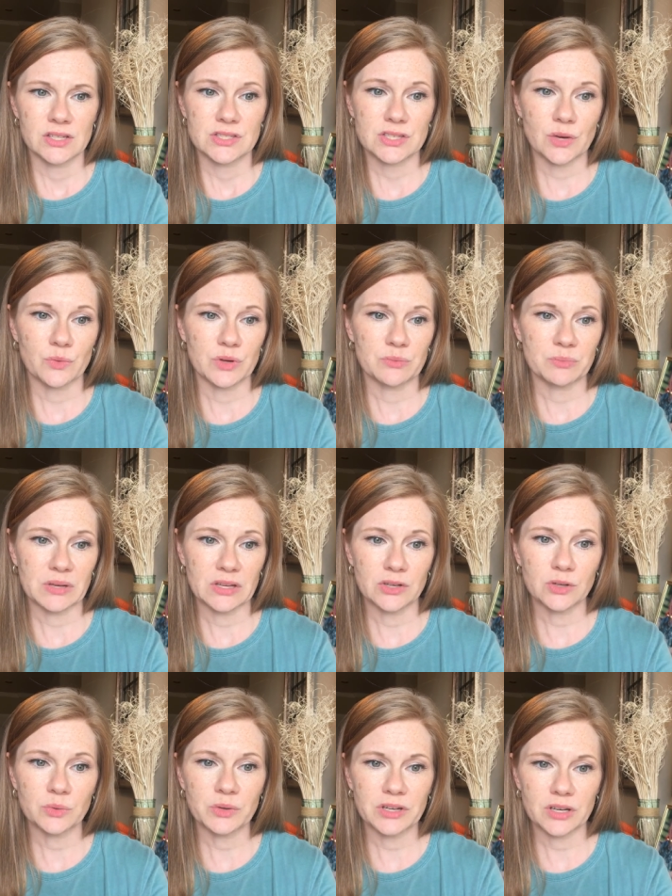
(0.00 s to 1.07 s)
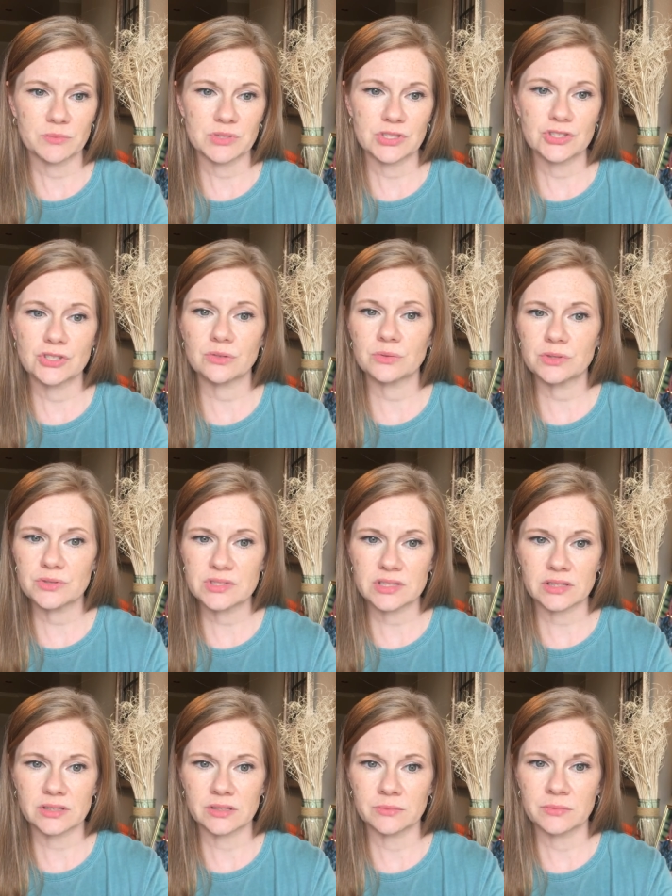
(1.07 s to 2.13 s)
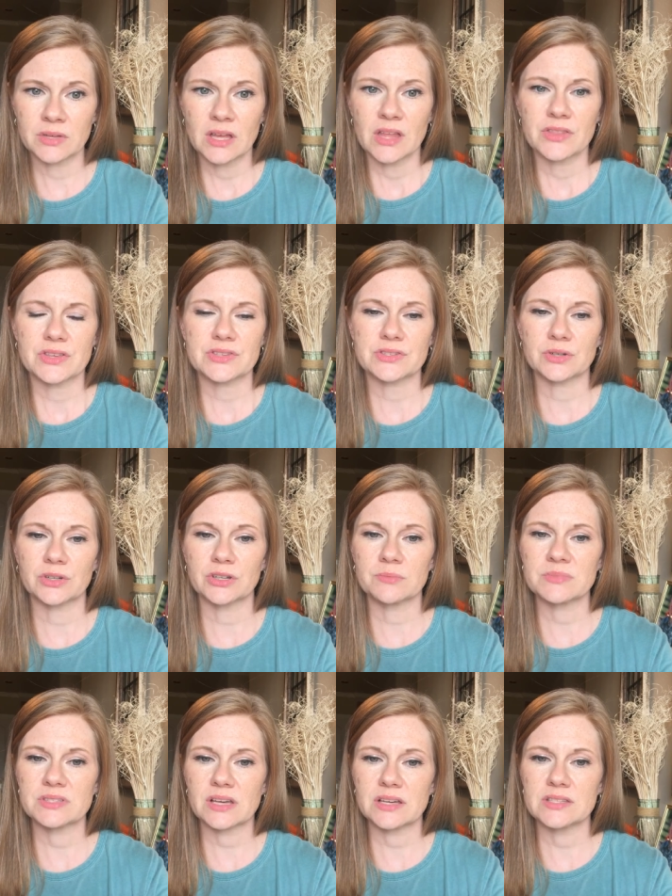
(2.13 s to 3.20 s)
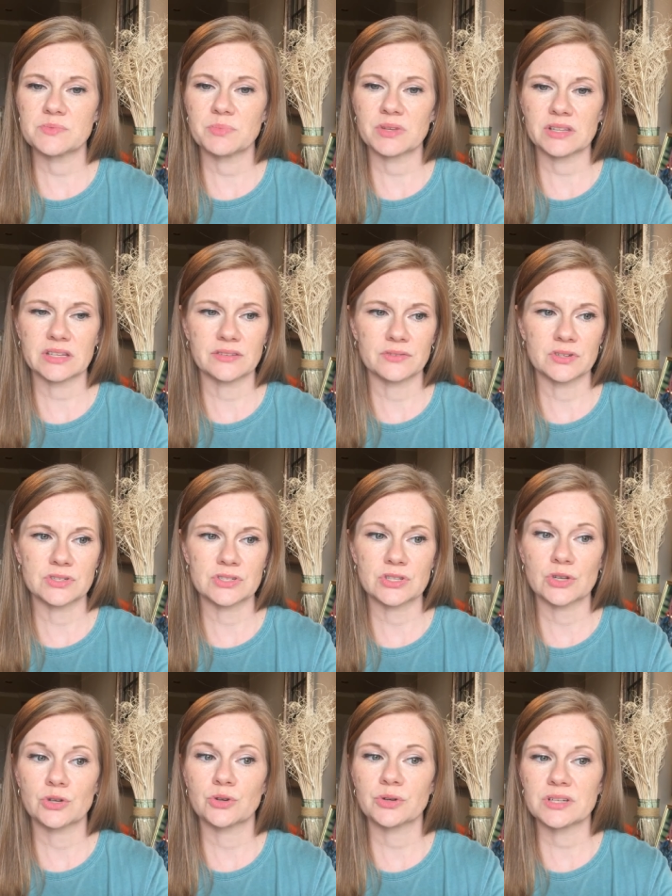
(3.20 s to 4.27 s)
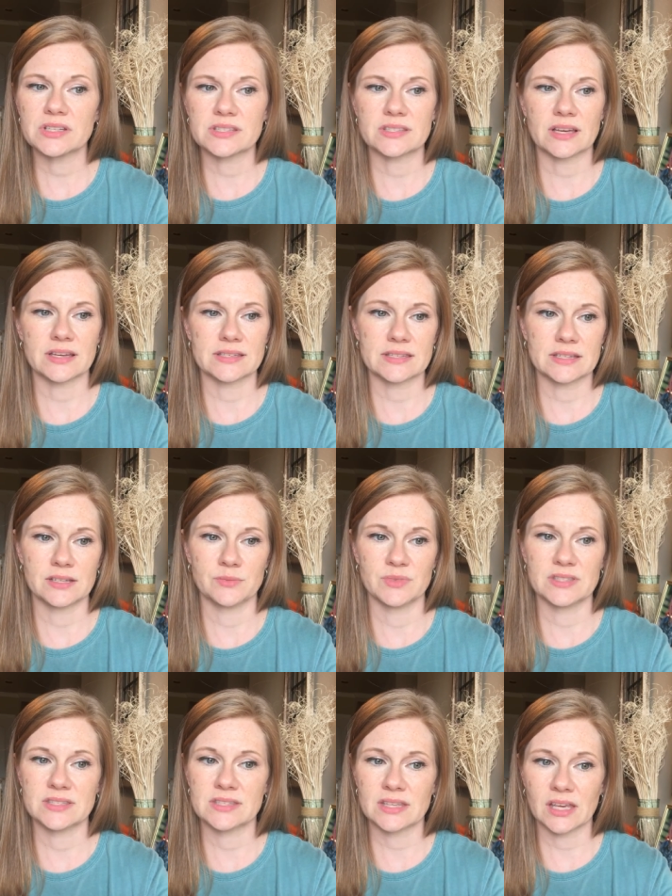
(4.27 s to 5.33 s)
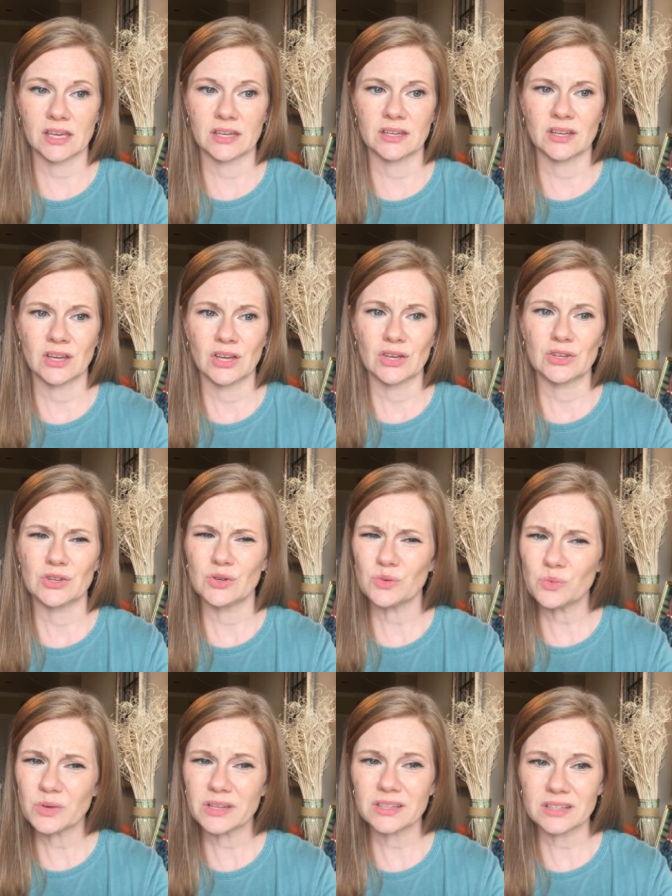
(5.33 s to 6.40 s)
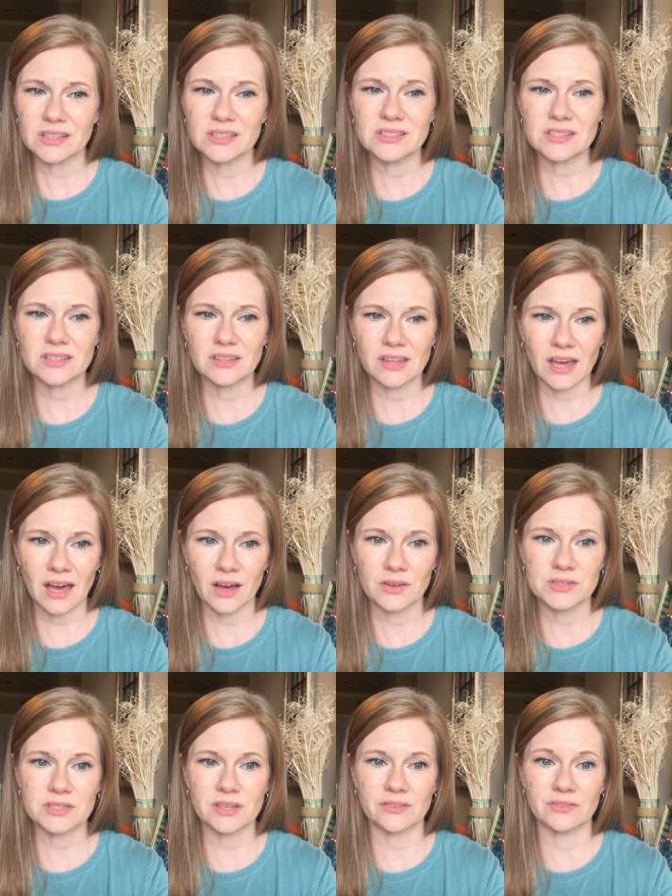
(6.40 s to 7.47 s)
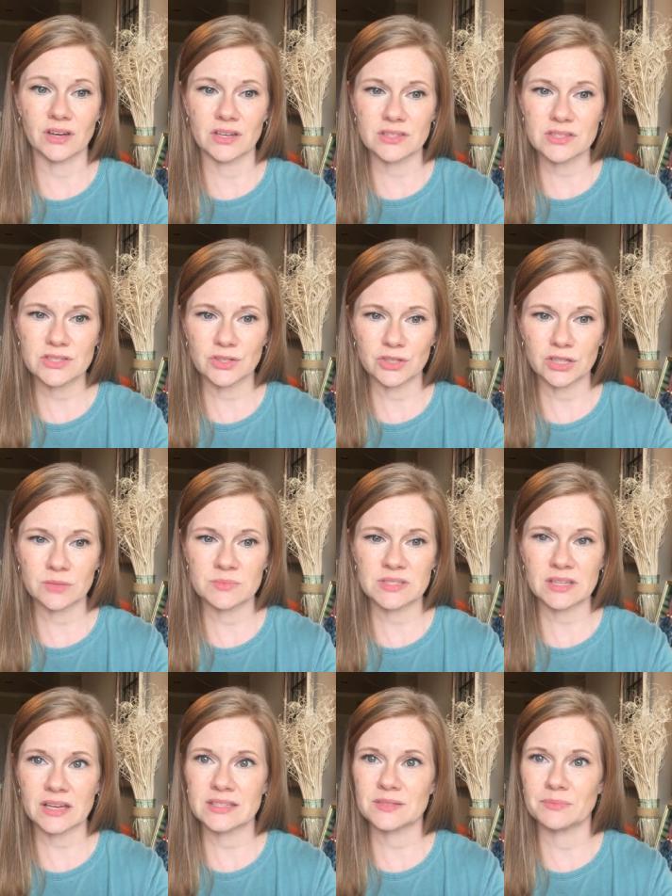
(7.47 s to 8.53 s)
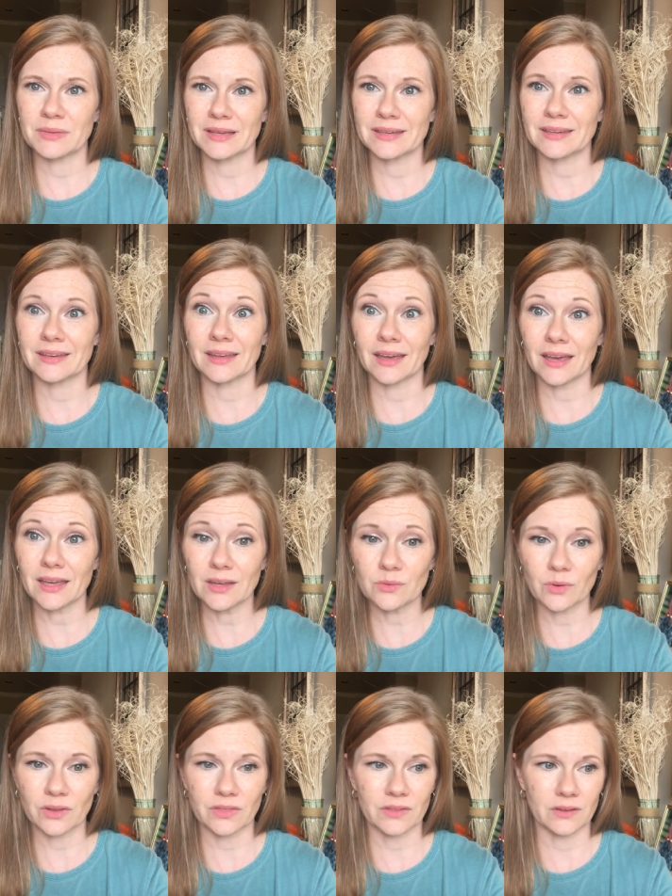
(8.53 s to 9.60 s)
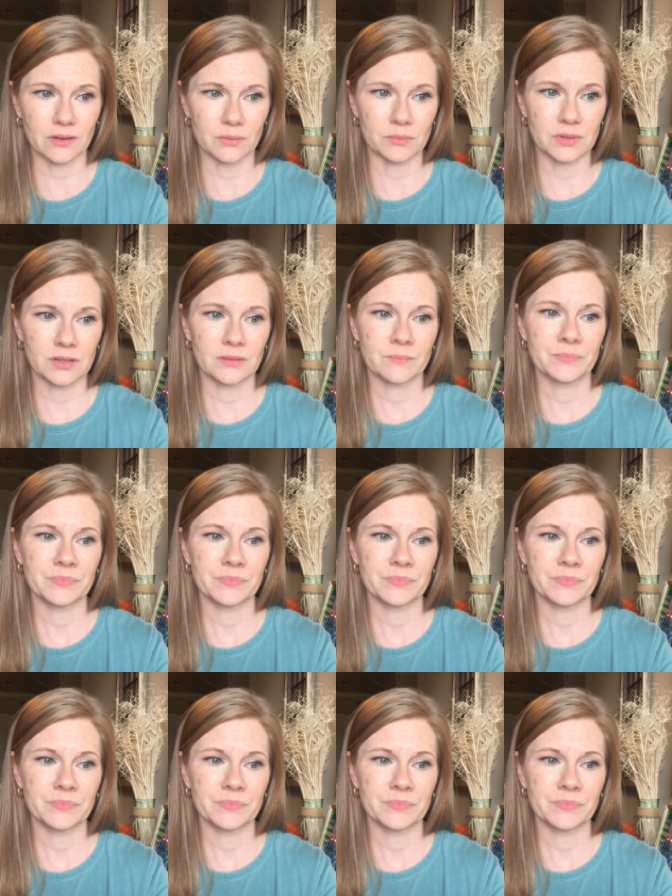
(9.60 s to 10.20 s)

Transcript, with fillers: So when Peter went up to Jerusalem, the circumcised believers criticized him and said, You went into the house of uncircumcised men and ate with them.